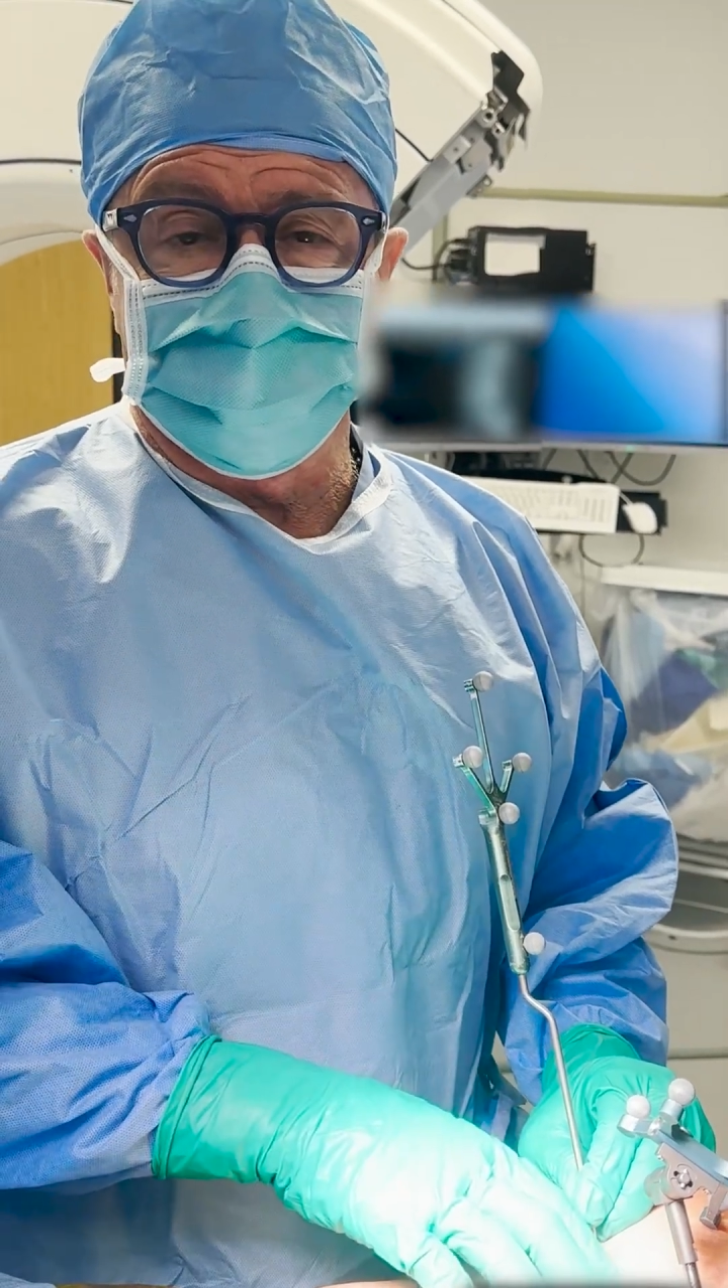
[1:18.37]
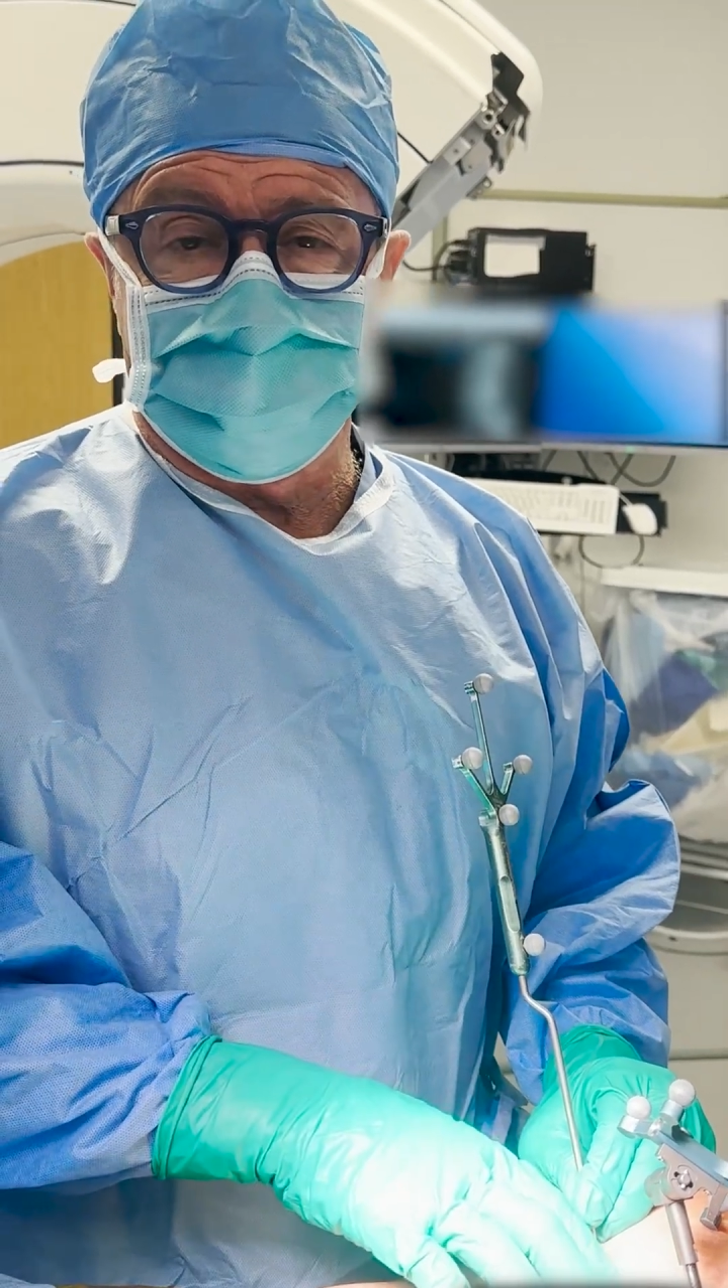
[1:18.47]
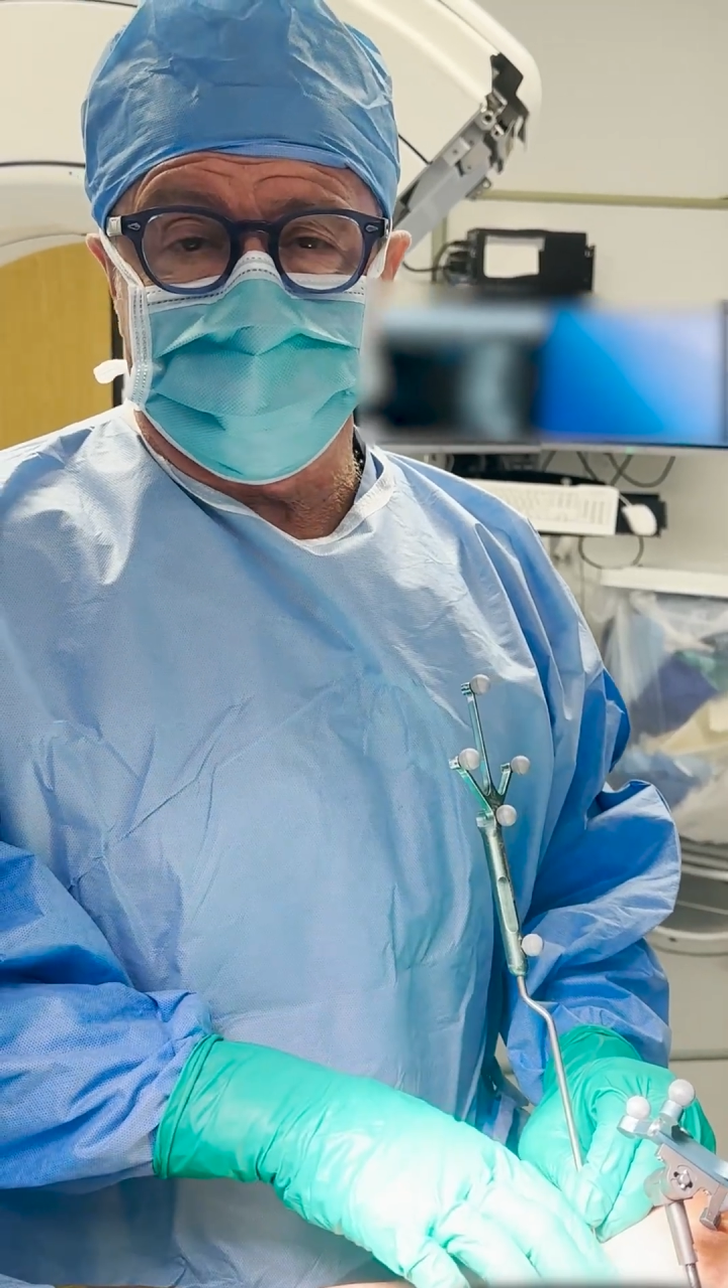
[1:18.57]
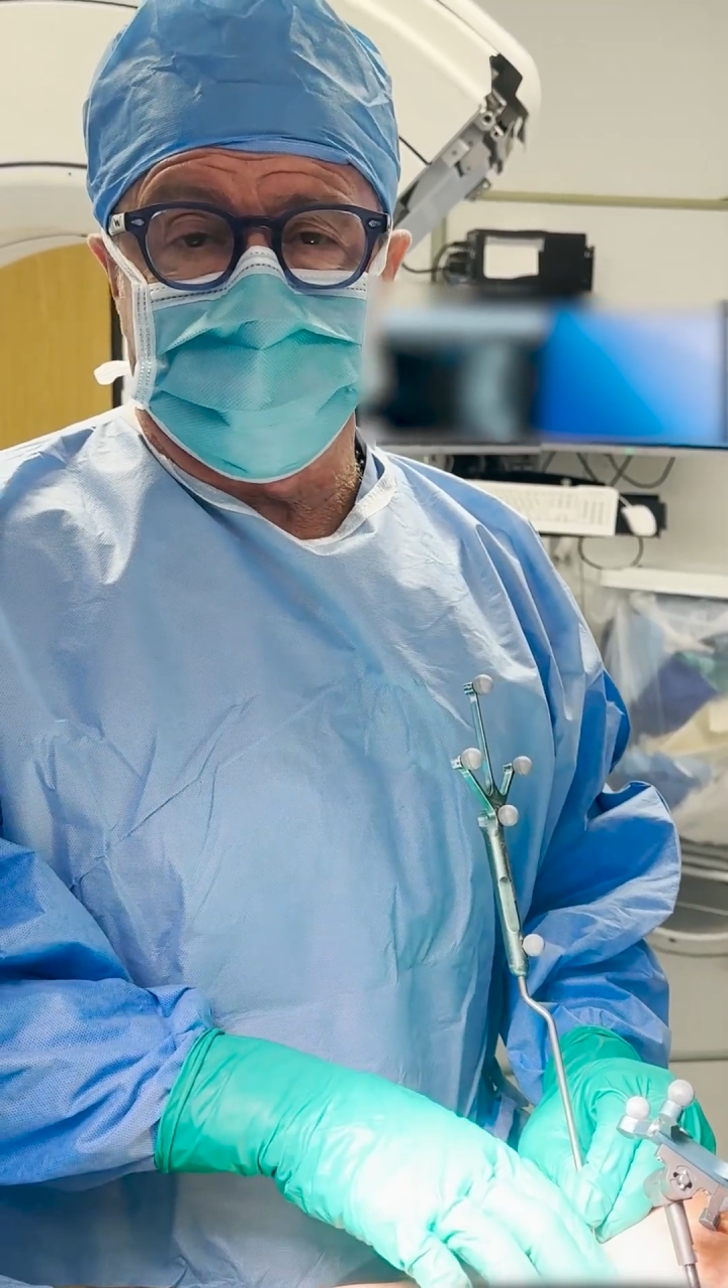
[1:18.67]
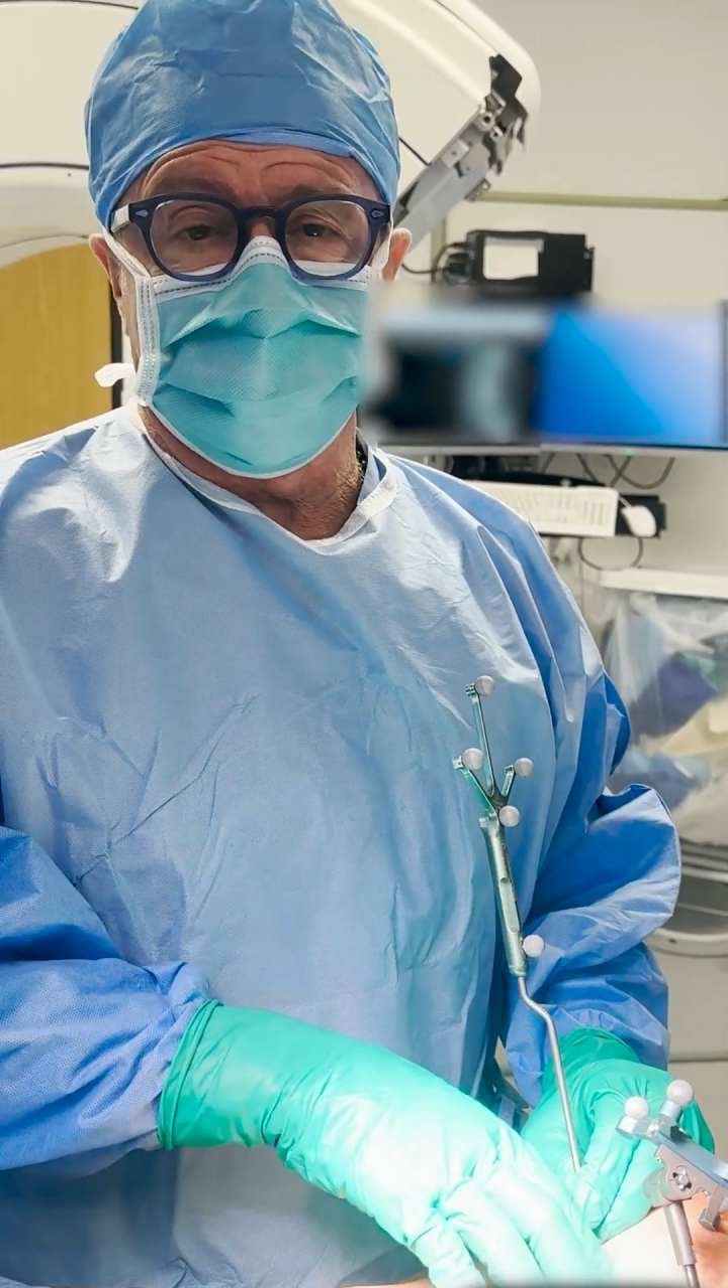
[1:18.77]

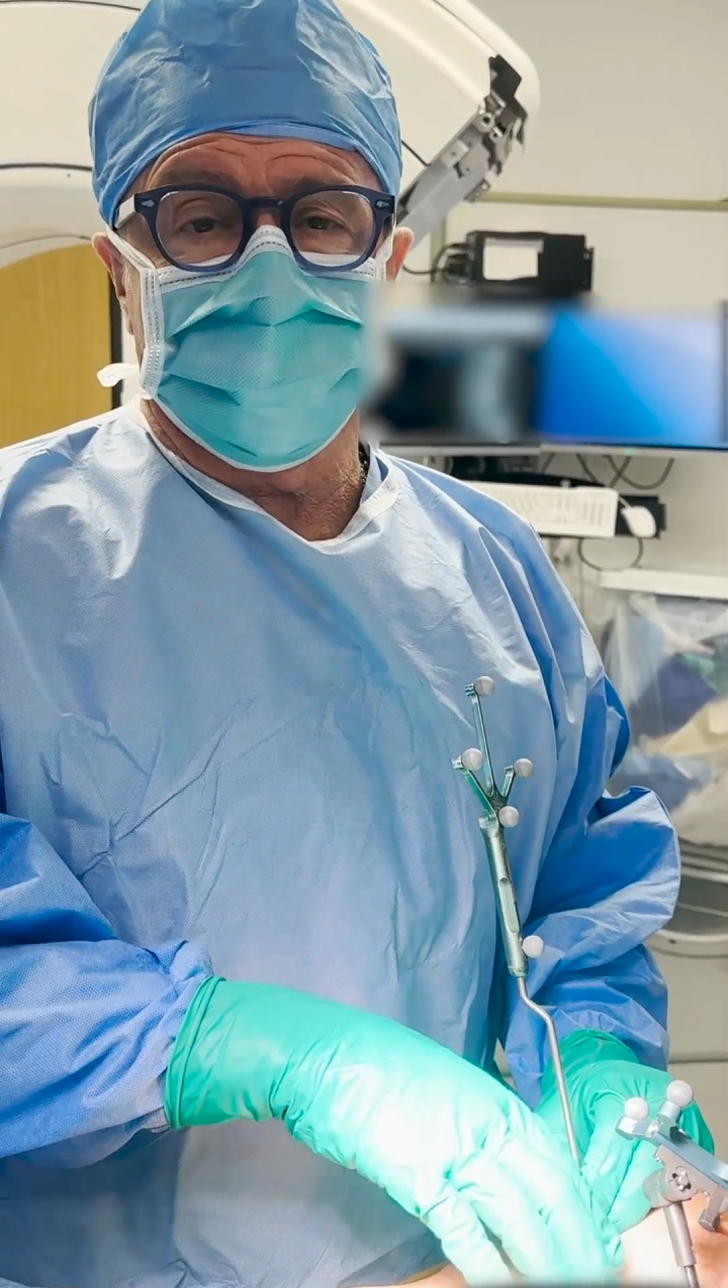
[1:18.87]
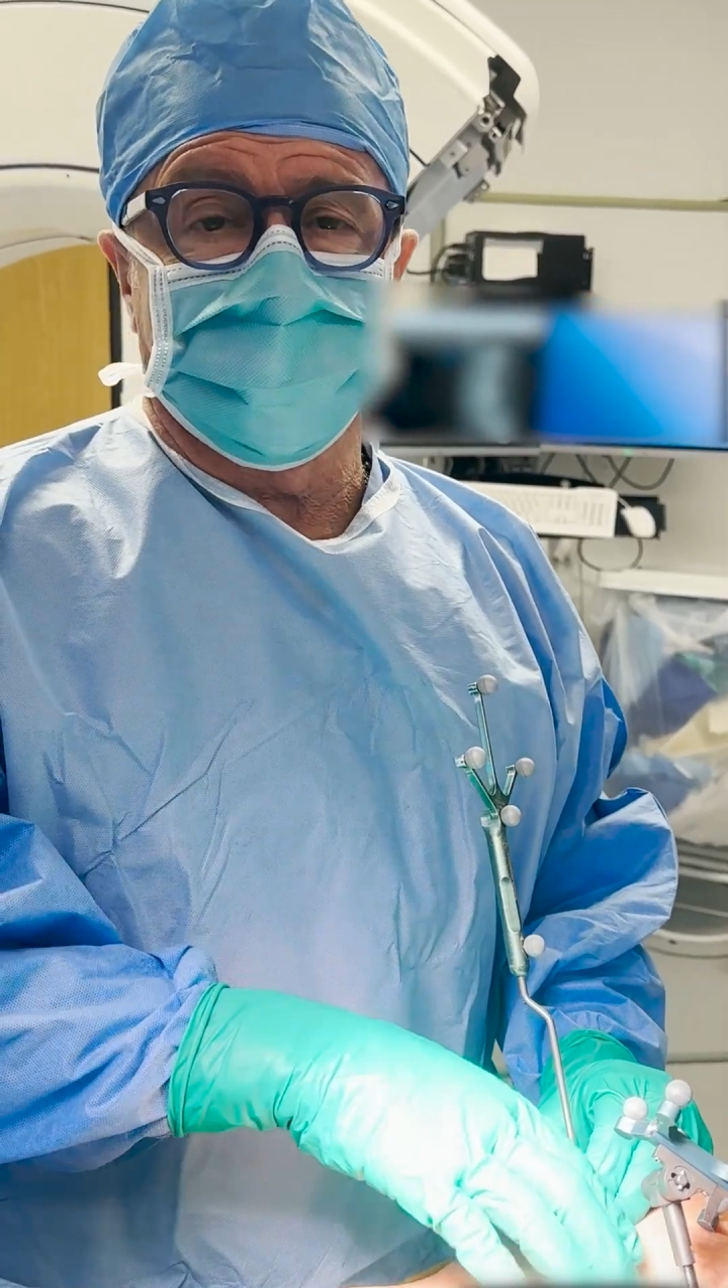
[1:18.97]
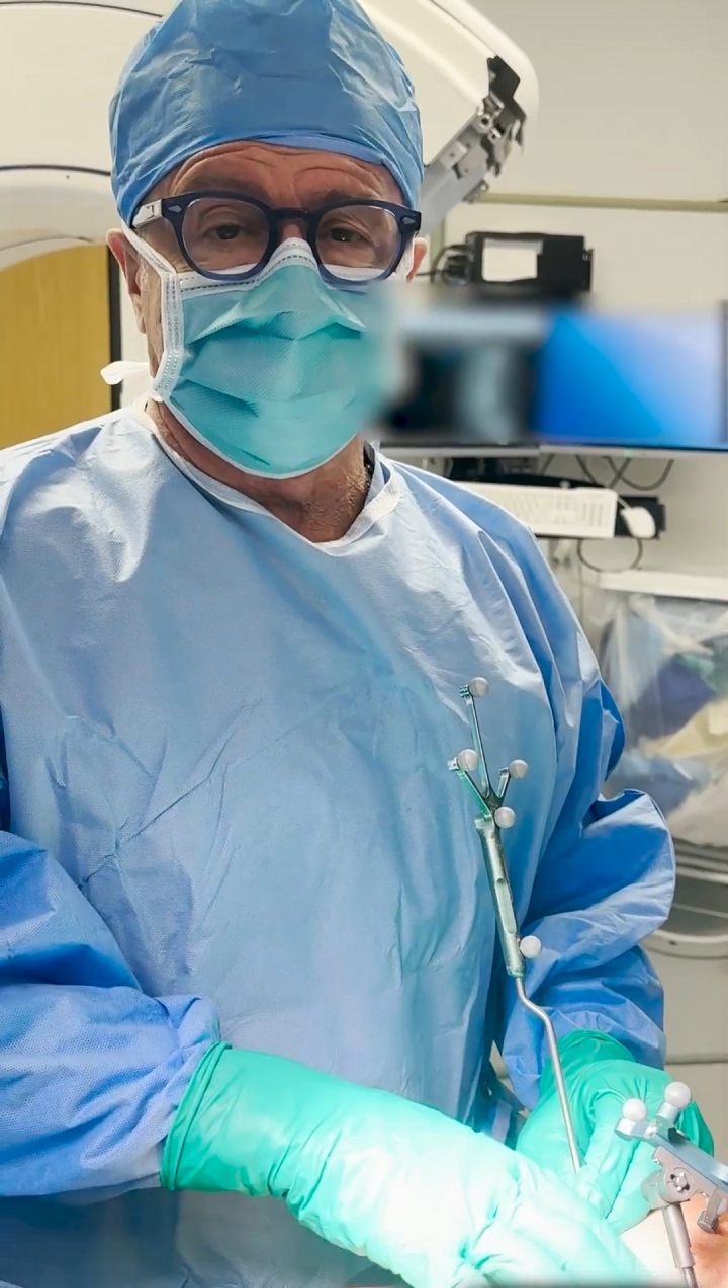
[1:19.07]
iliac crest,